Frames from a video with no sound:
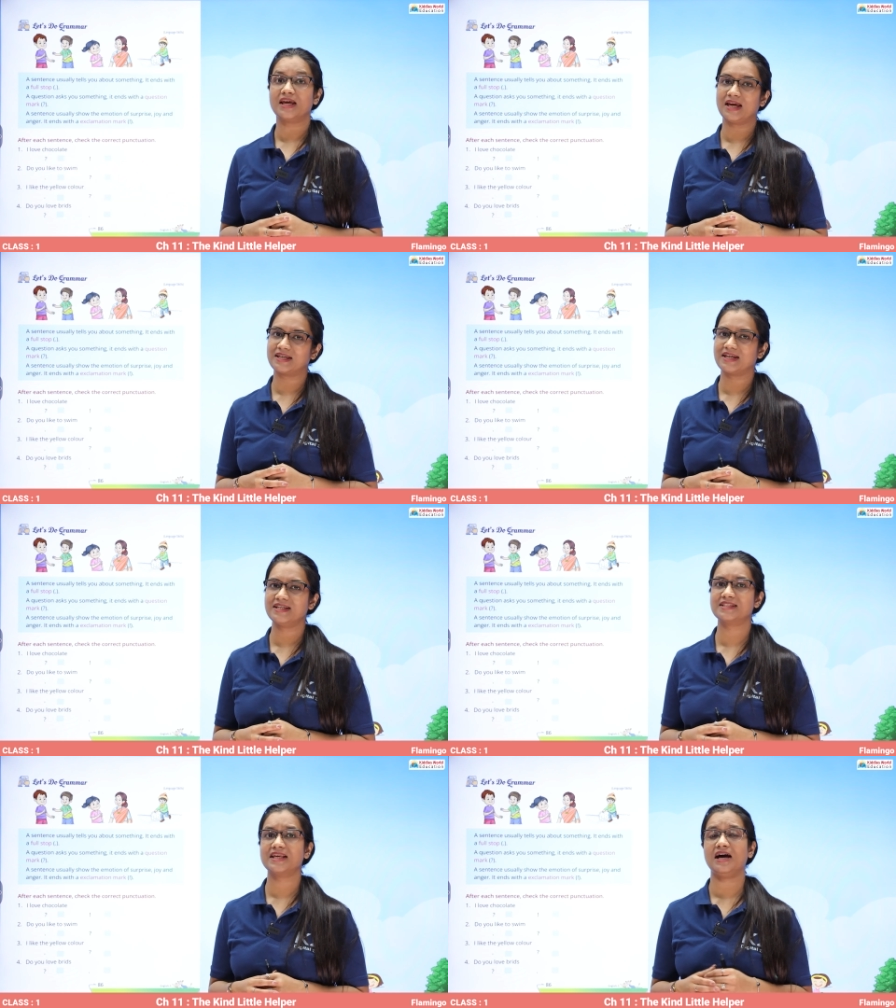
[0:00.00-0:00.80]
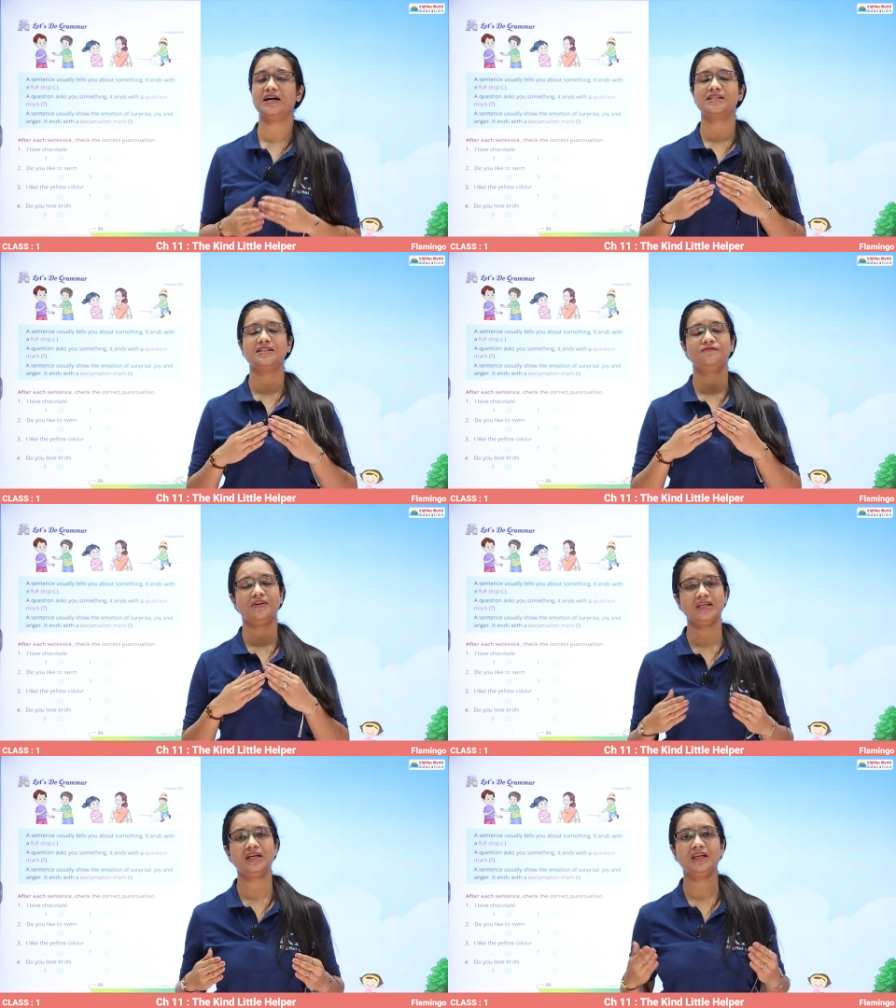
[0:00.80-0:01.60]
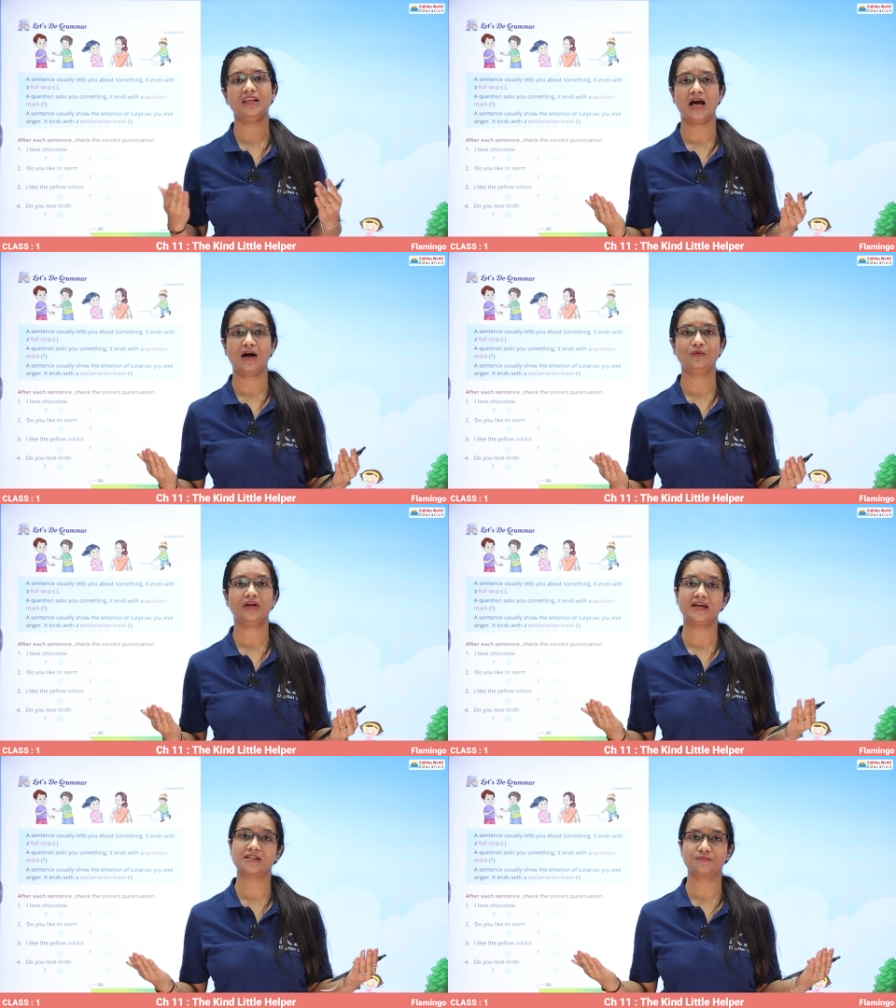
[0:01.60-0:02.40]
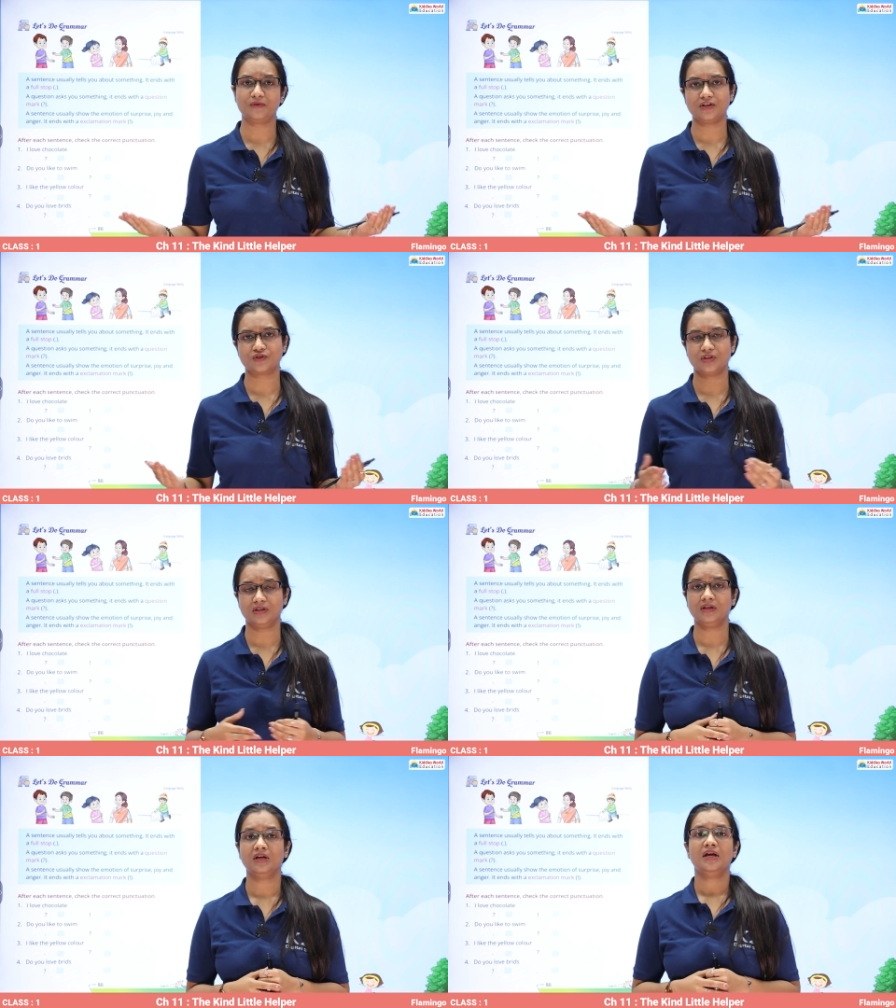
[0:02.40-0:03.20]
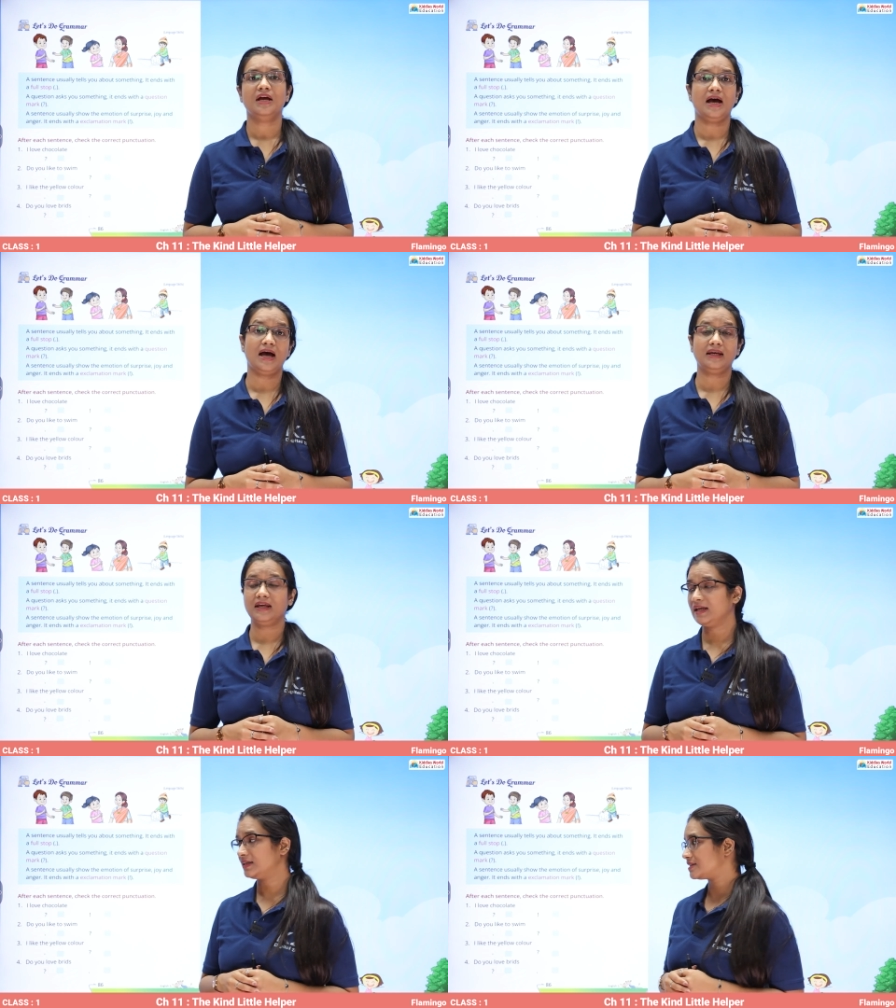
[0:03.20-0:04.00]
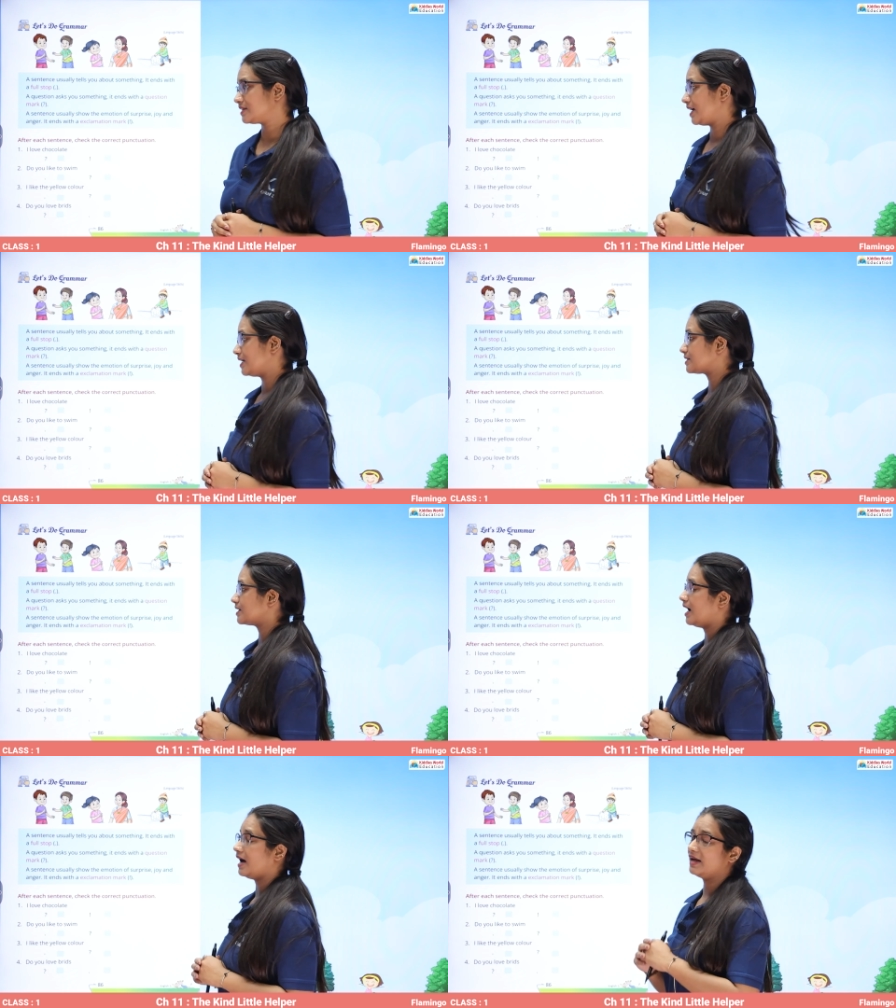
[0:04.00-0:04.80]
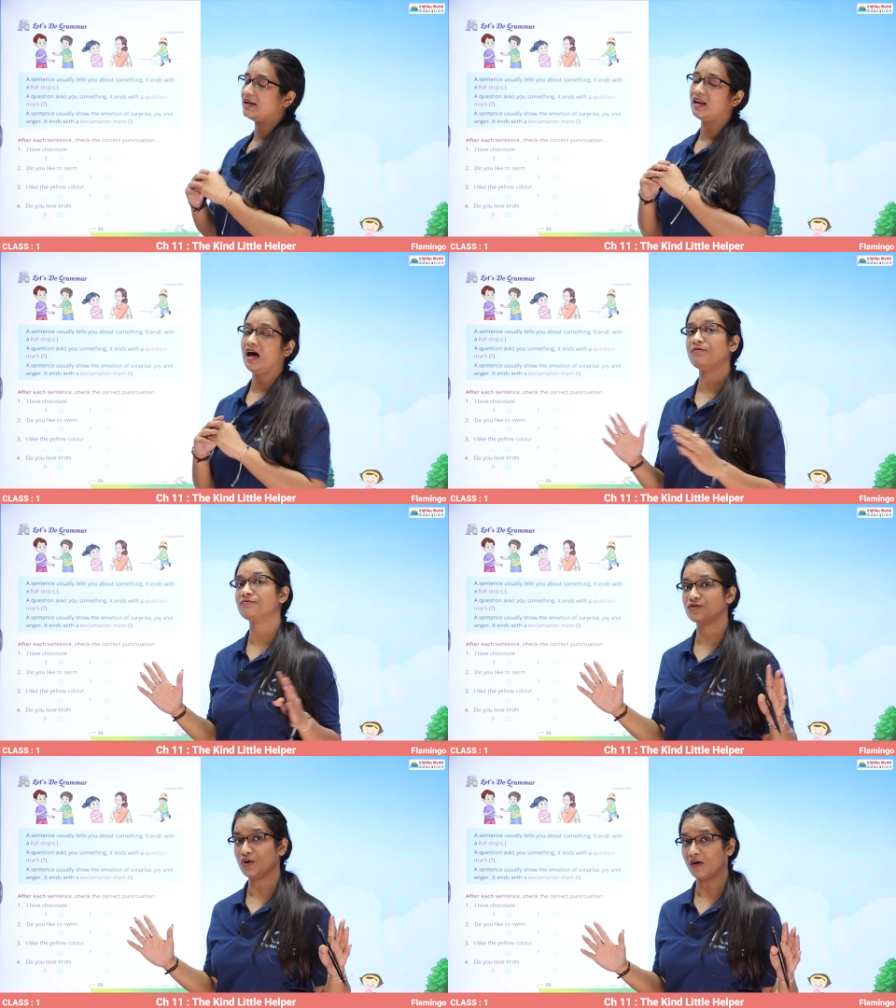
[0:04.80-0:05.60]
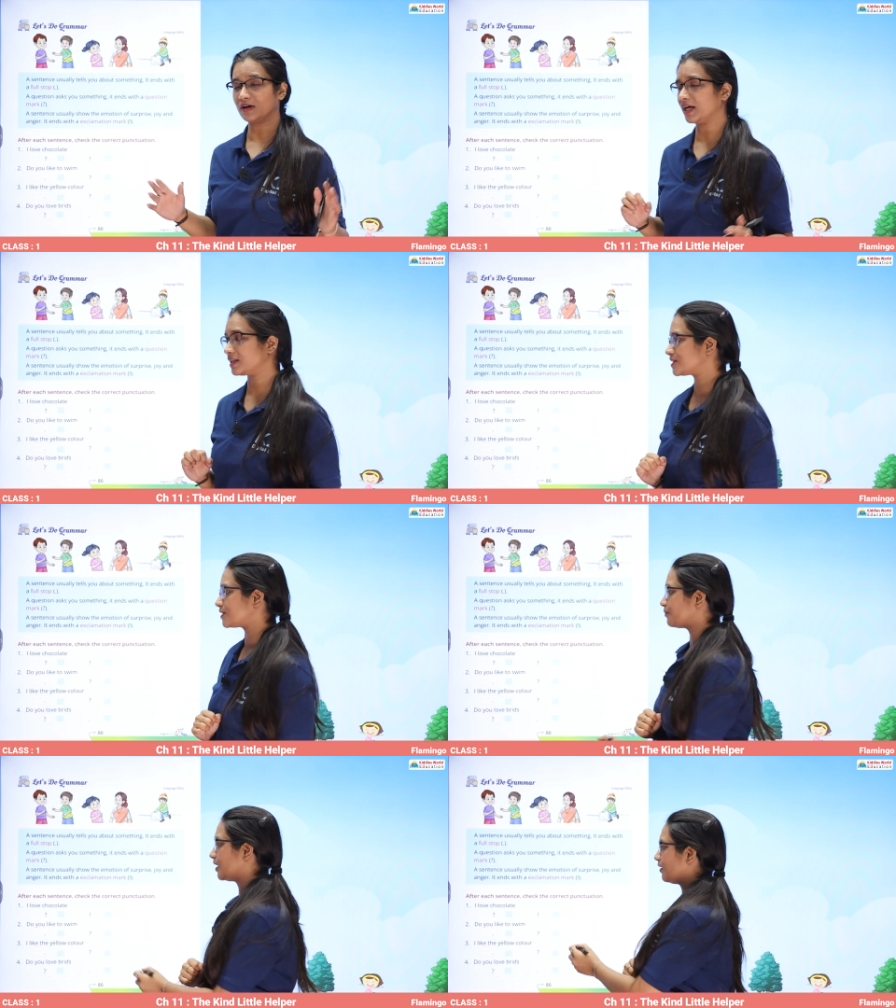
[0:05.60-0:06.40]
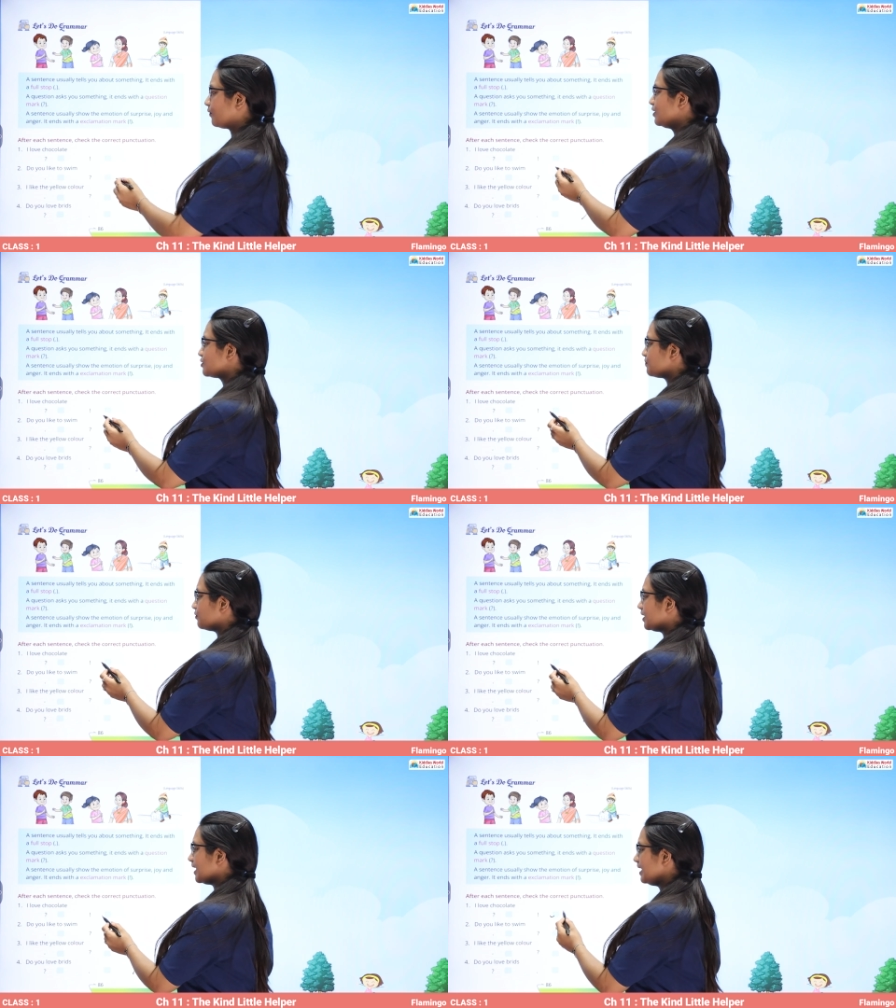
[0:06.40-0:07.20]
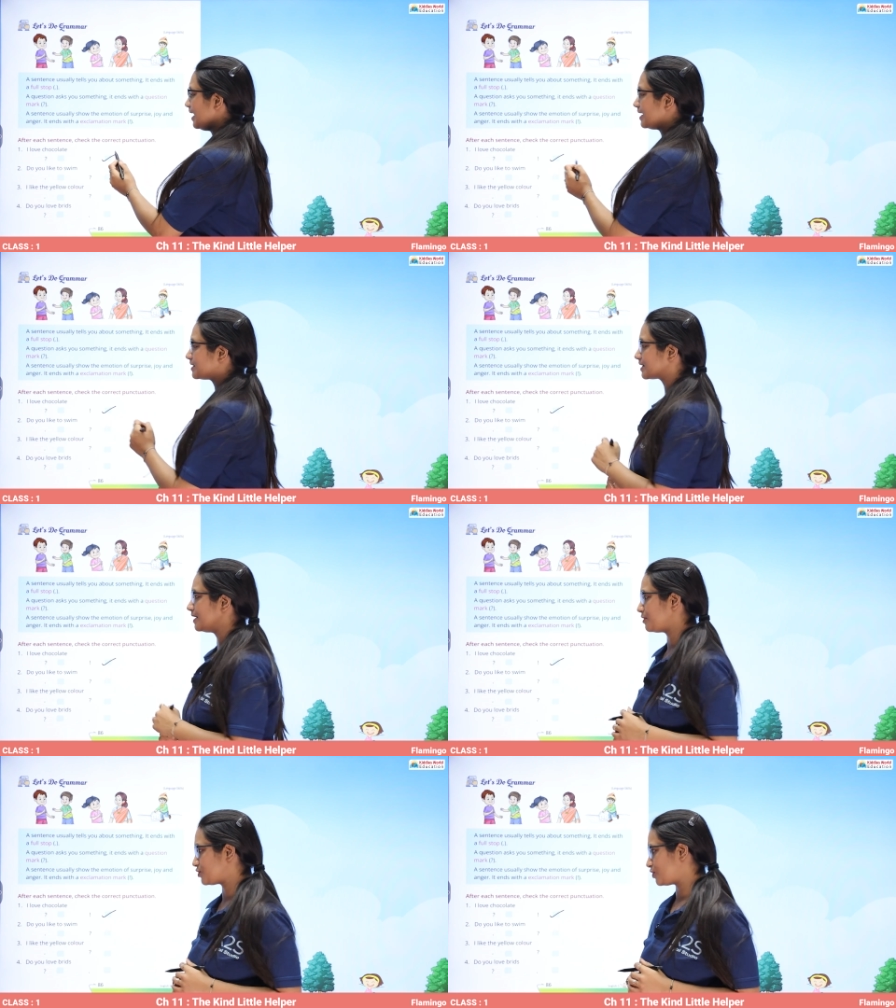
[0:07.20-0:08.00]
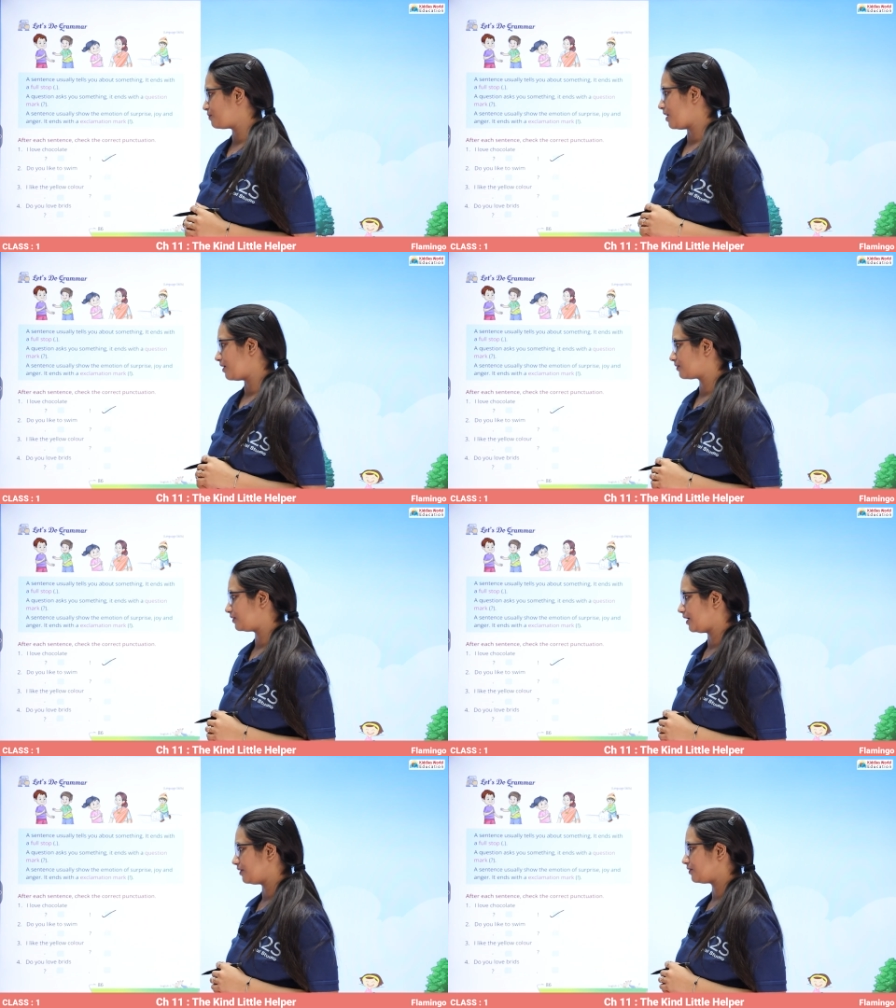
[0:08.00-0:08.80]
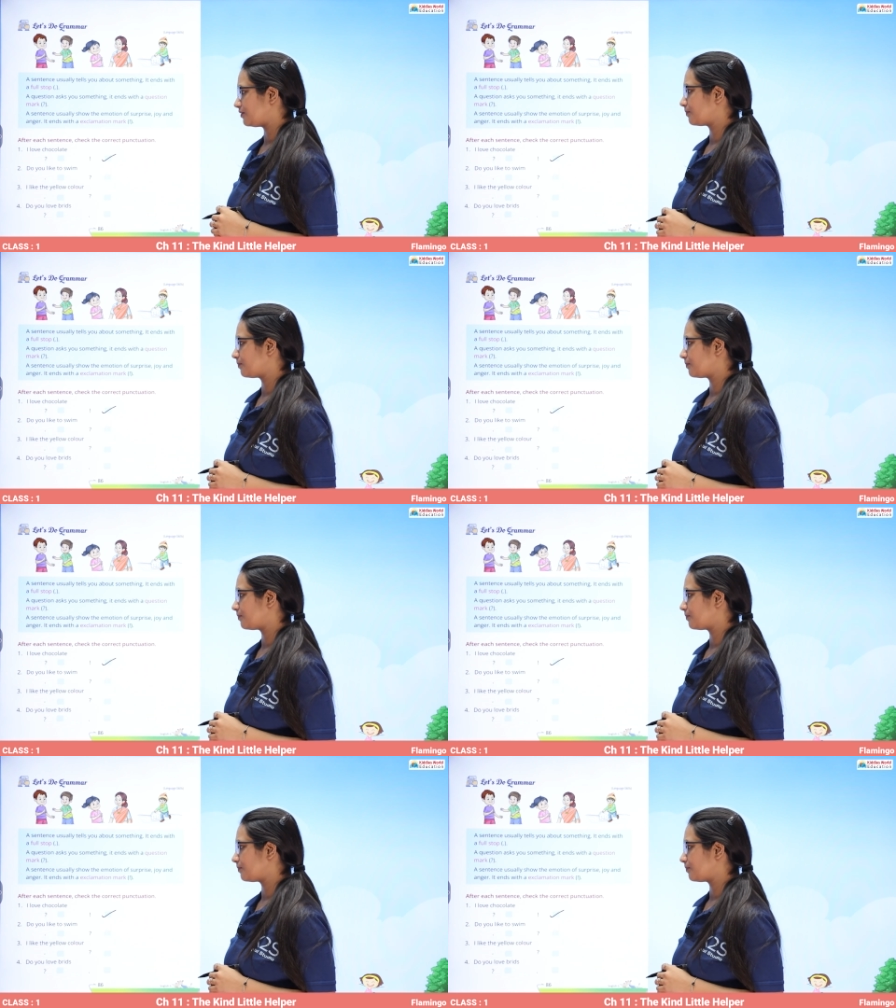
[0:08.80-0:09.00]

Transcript: It is a very loud expression and it says I love chocolate. So we are going to put in exclamation mark there.